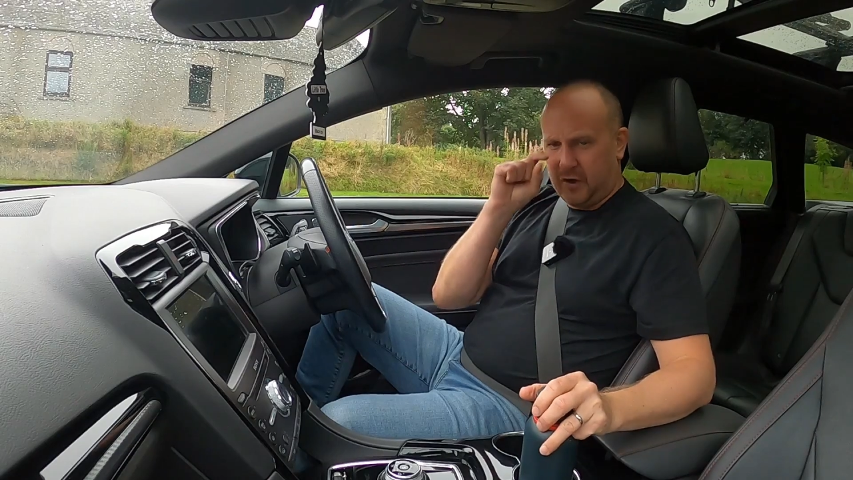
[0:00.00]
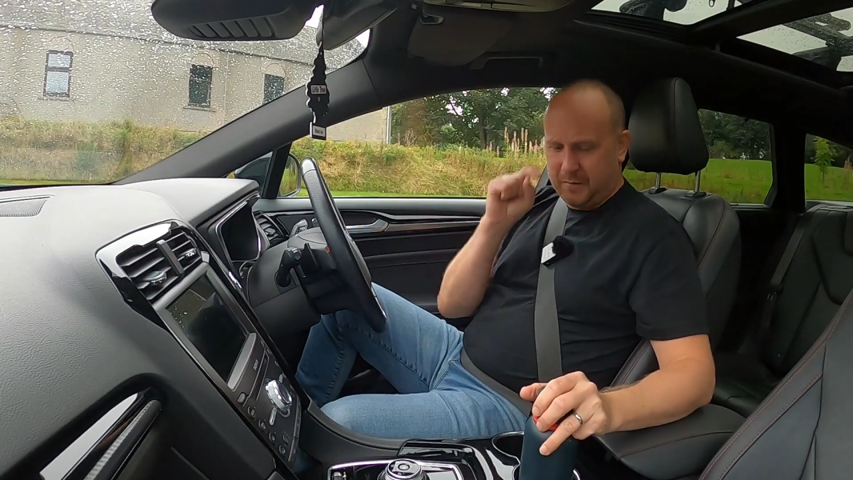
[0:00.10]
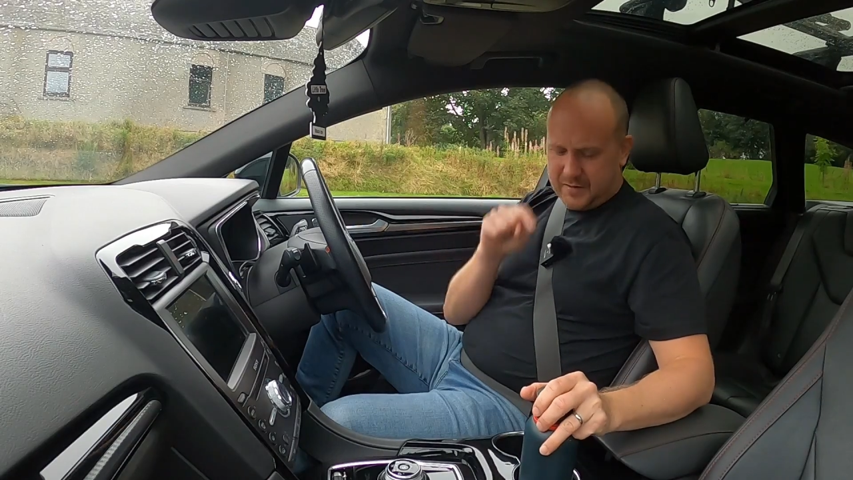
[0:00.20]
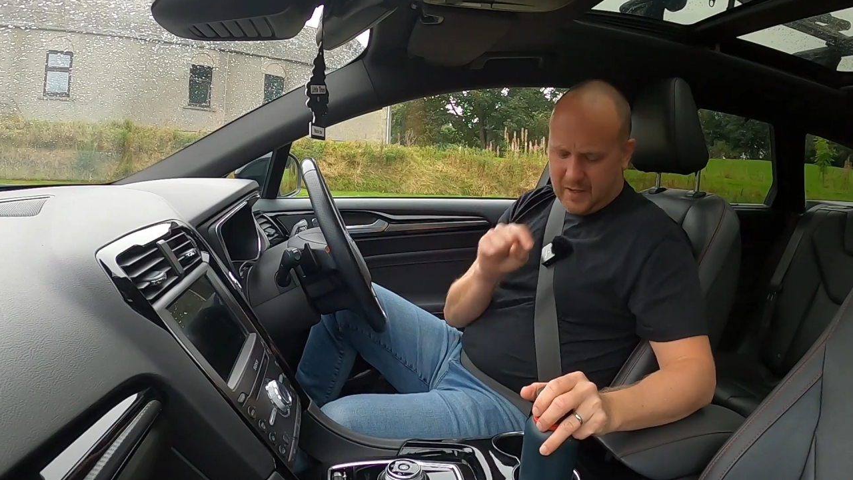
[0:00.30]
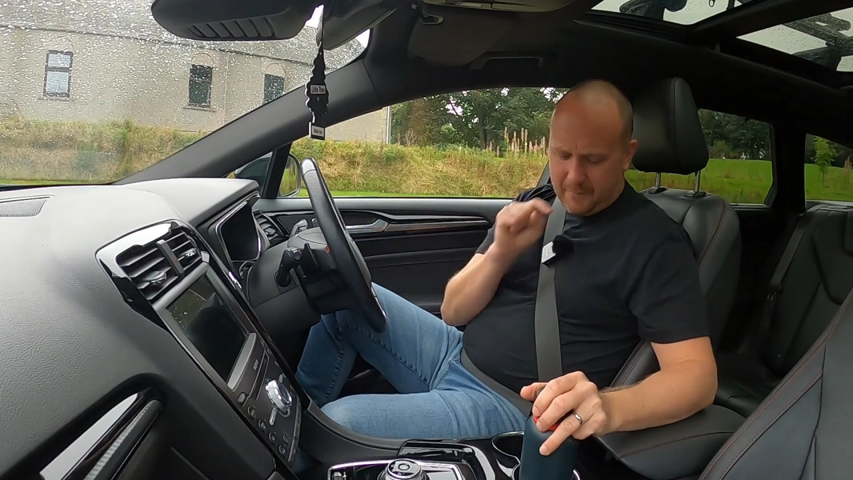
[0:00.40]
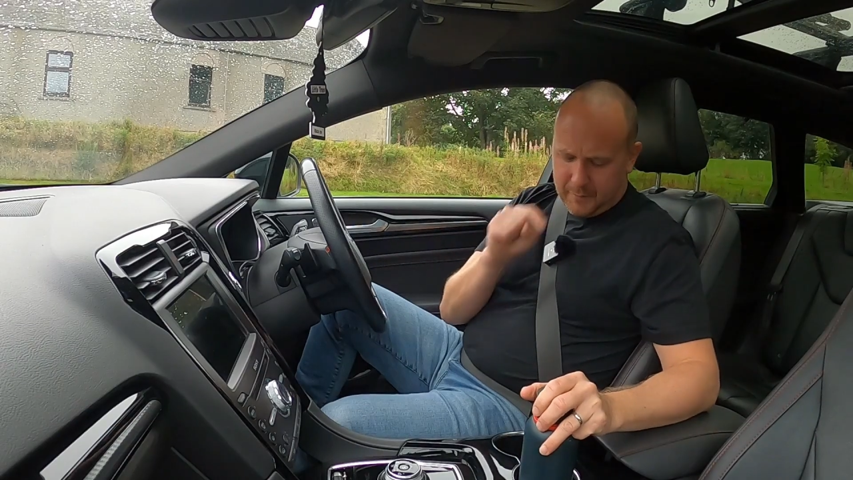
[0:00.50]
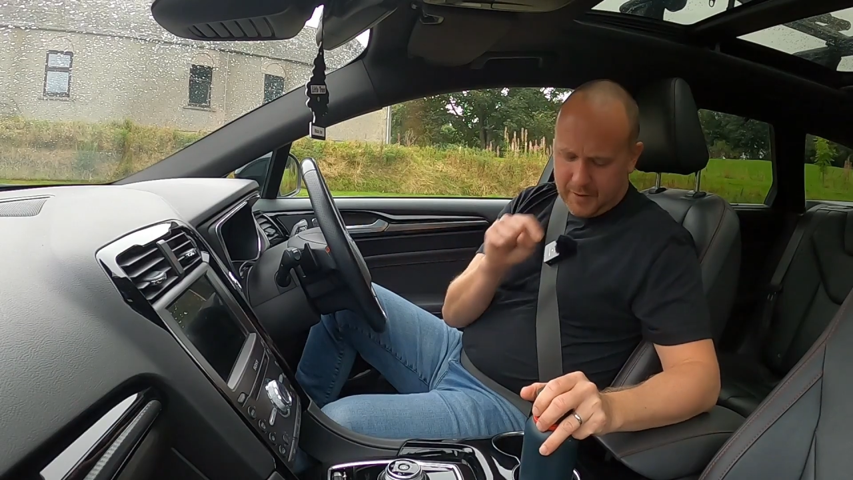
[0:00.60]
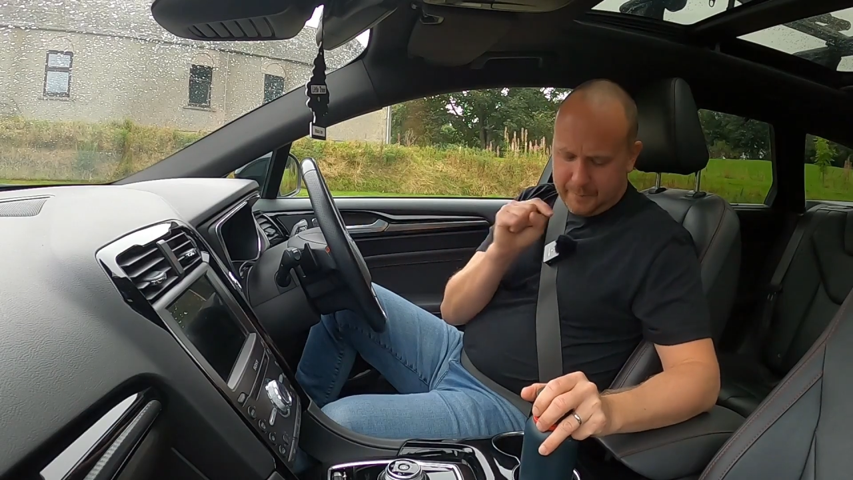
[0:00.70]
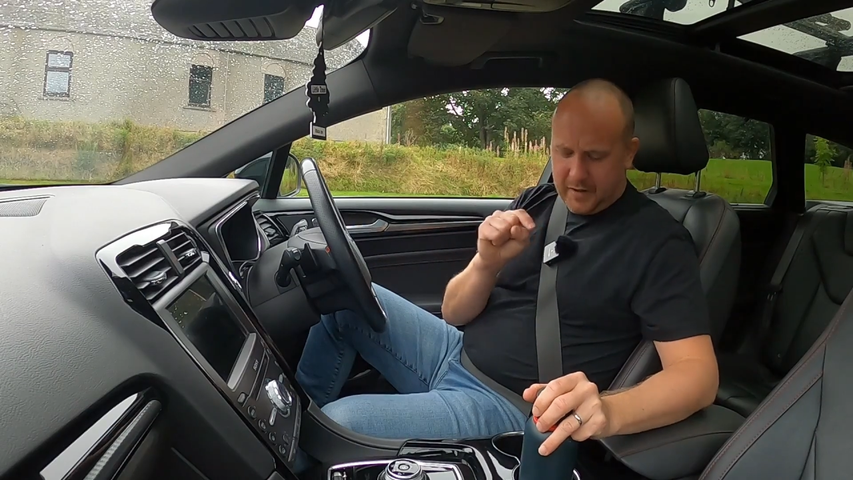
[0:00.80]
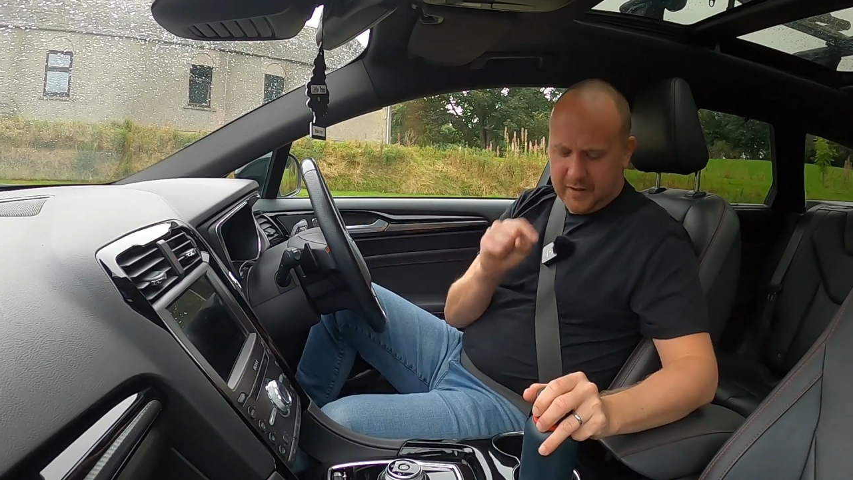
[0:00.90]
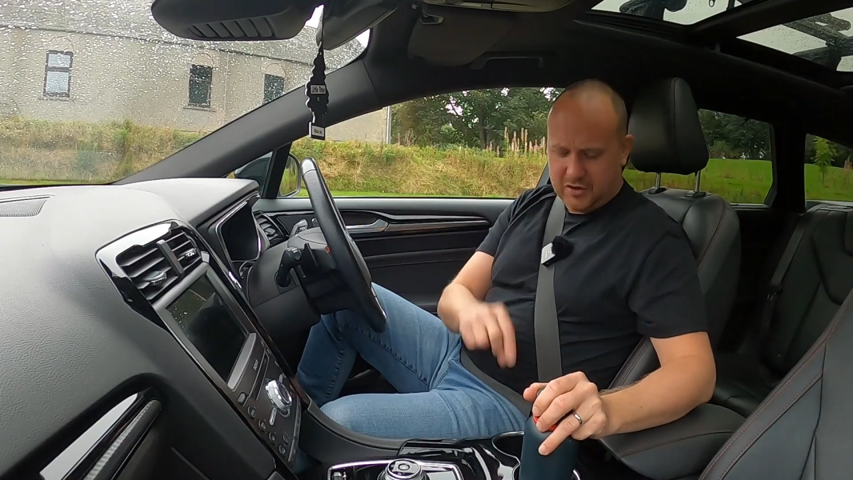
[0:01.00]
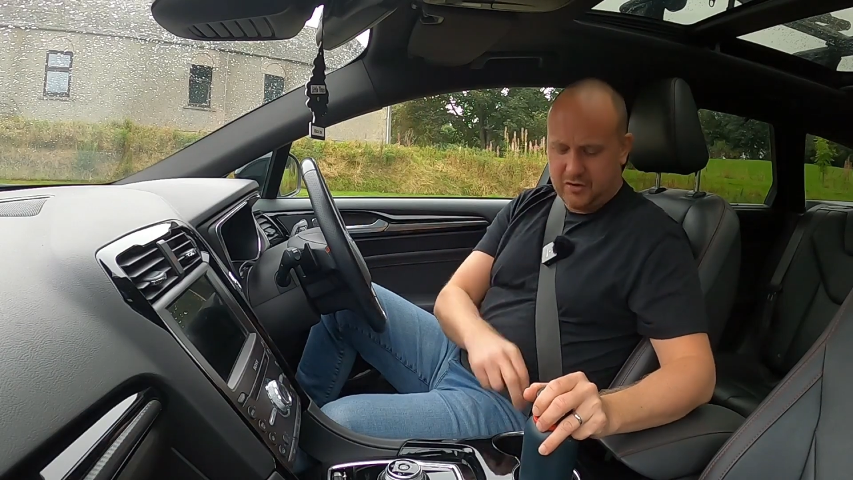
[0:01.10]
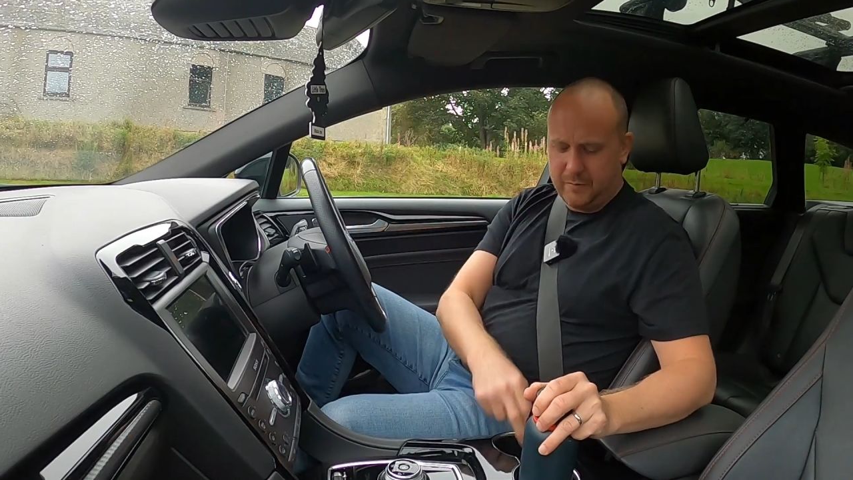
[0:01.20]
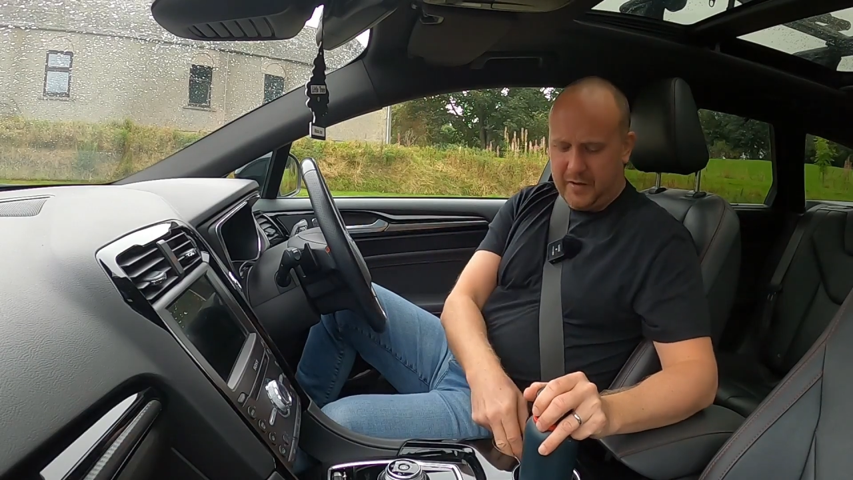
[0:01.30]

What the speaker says: cups, that might be an issue.